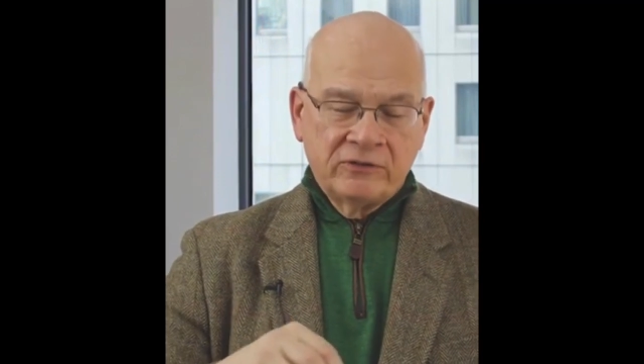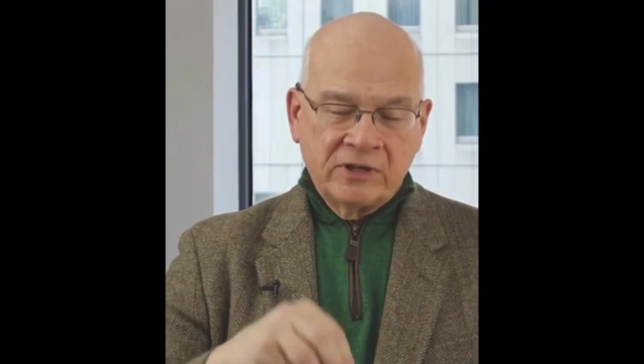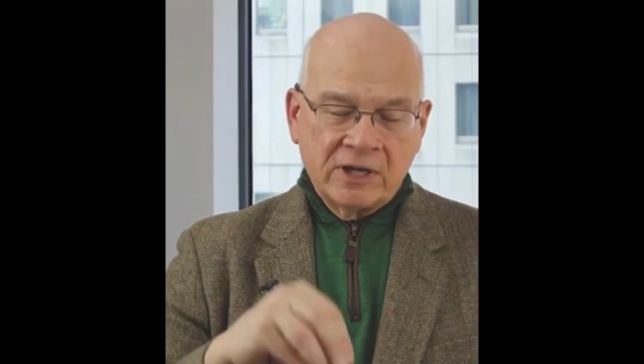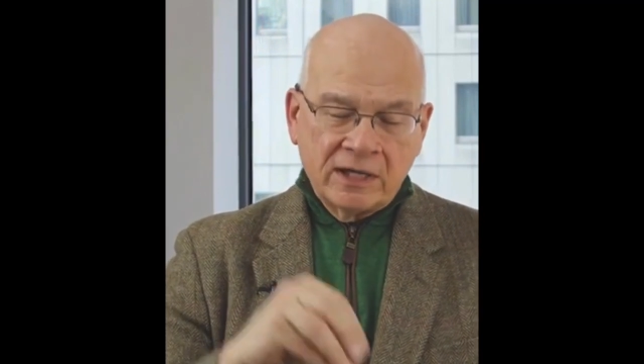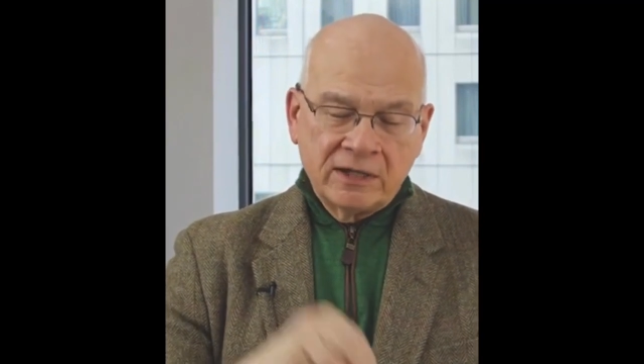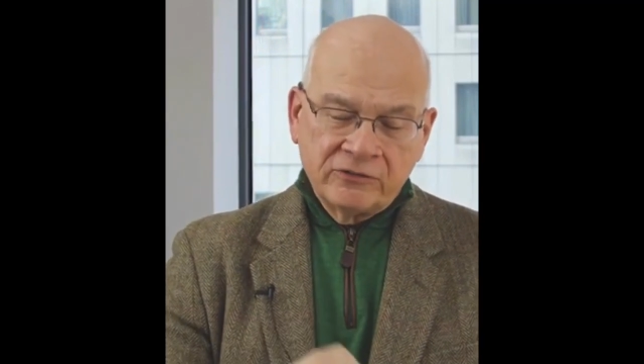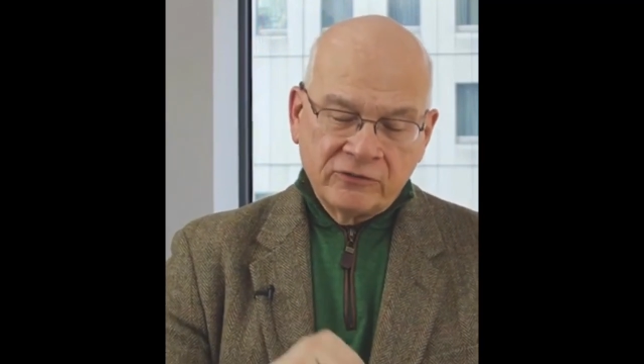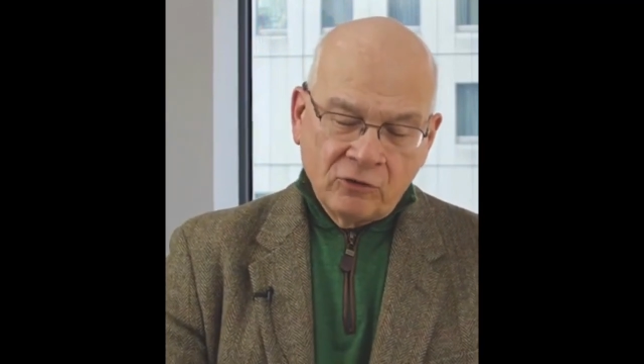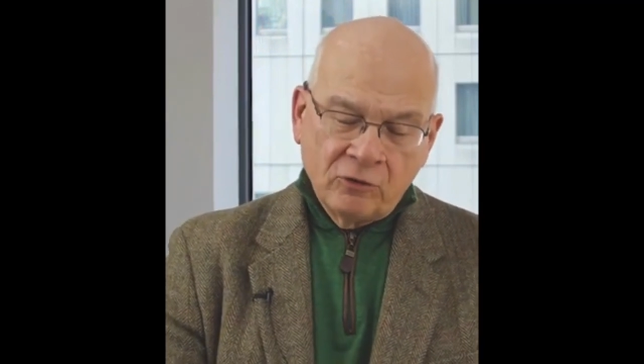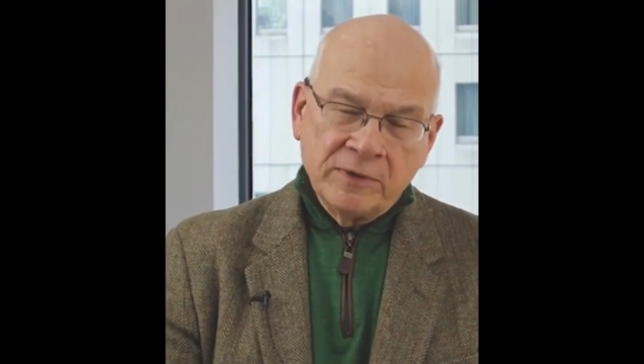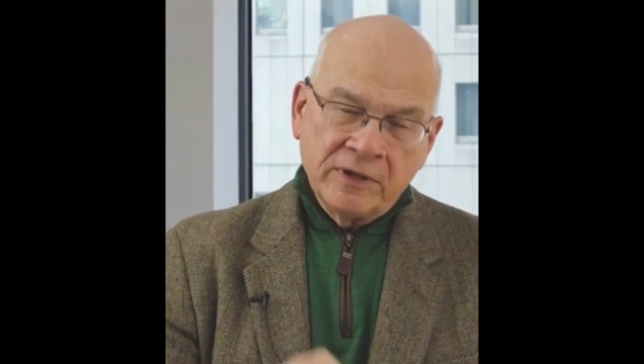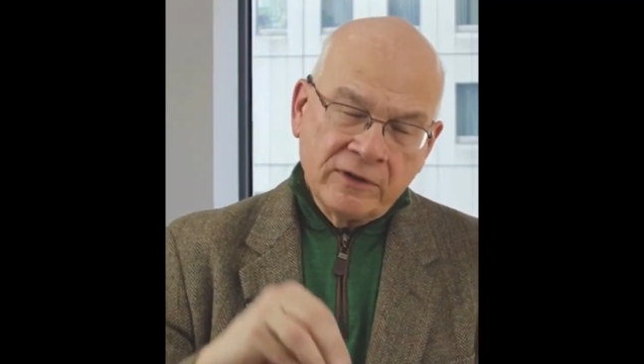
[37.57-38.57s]
God has
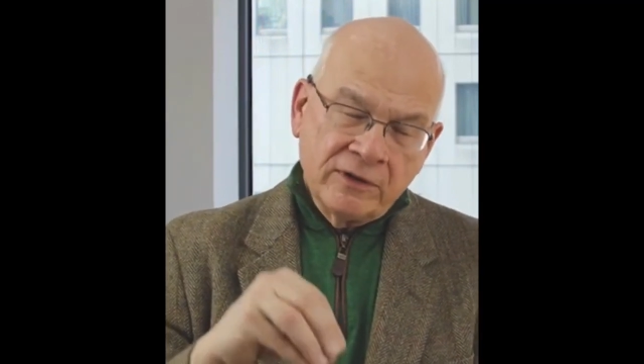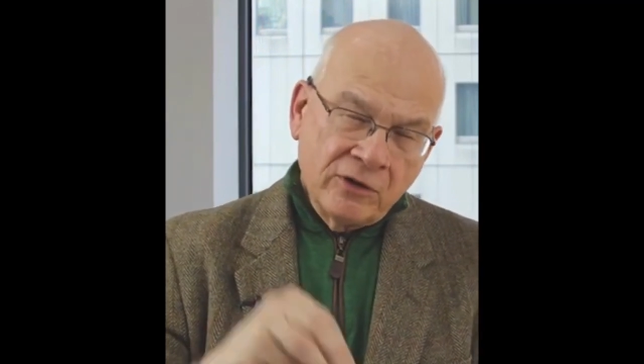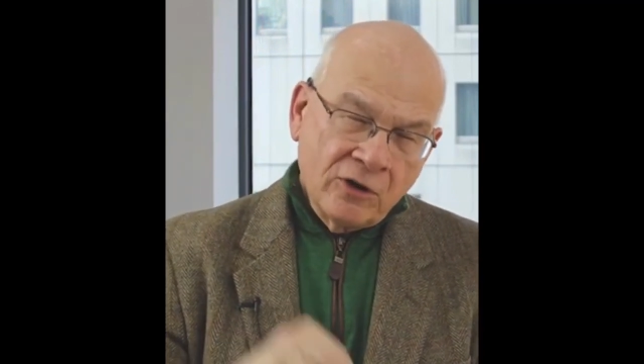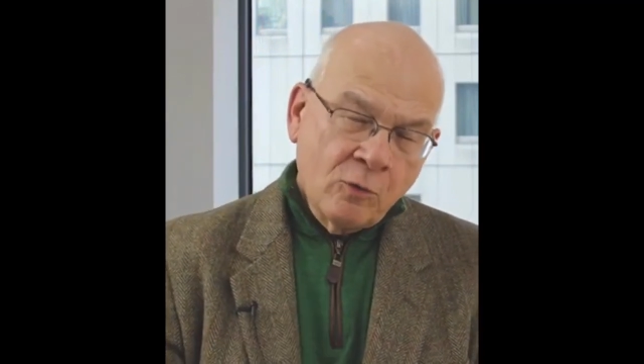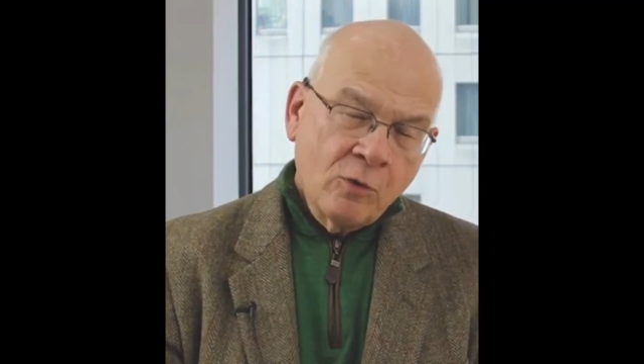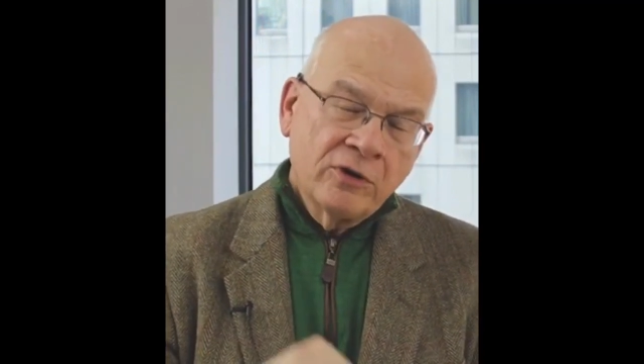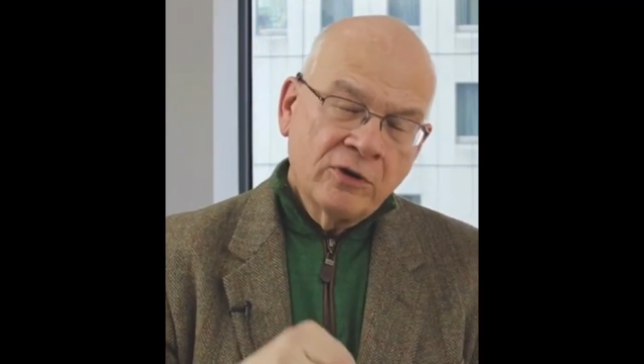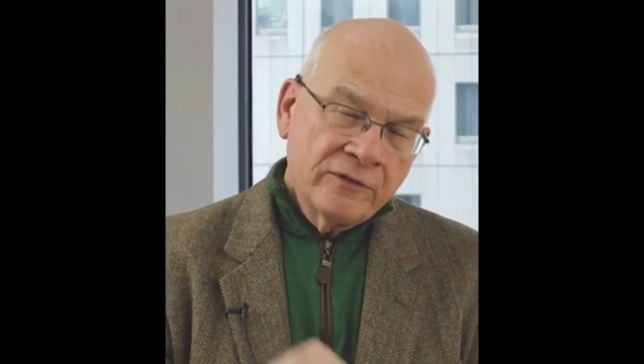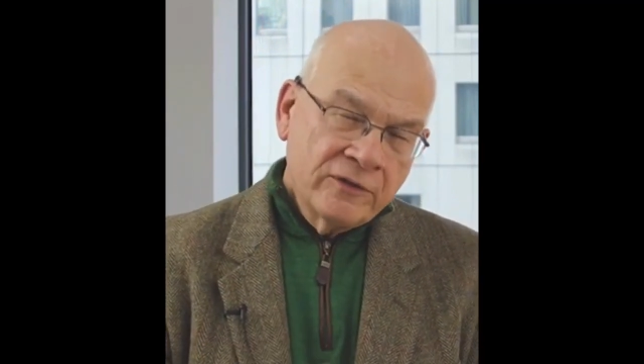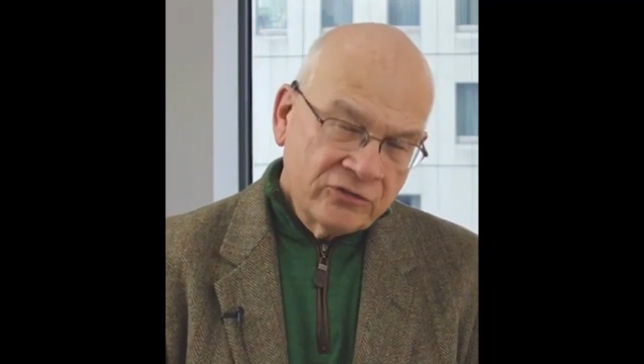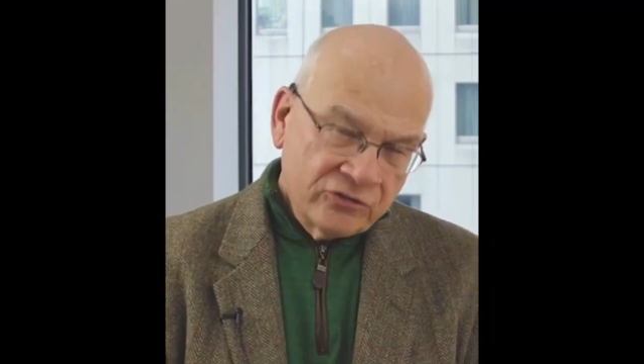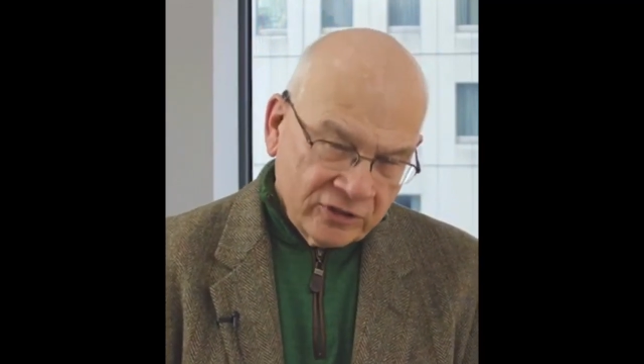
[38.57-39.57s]
told me that no one on
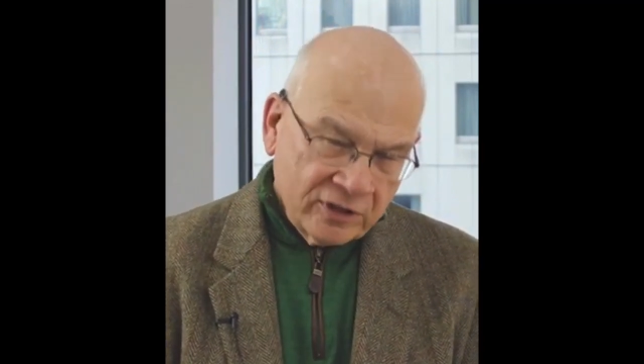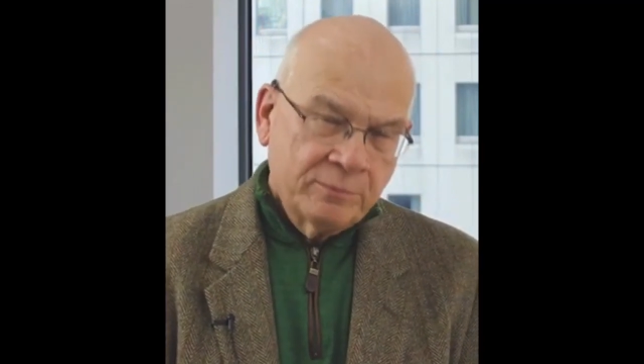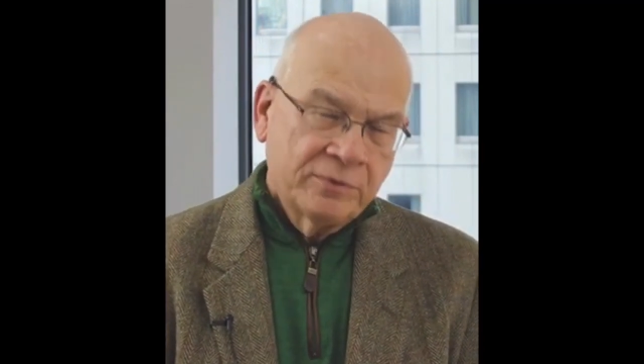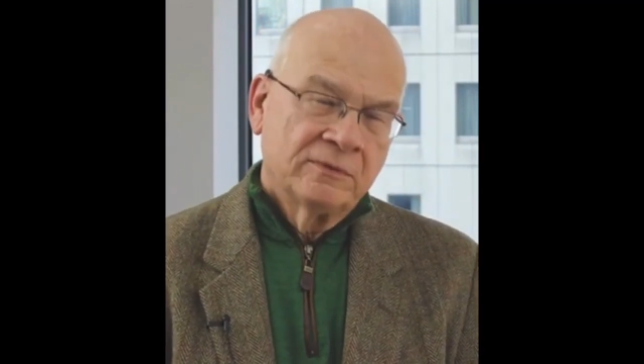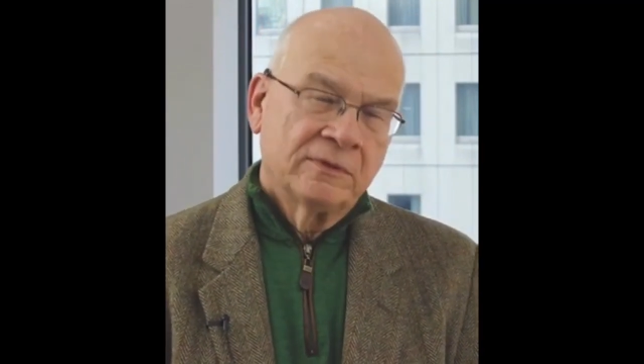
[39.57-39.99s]
this ship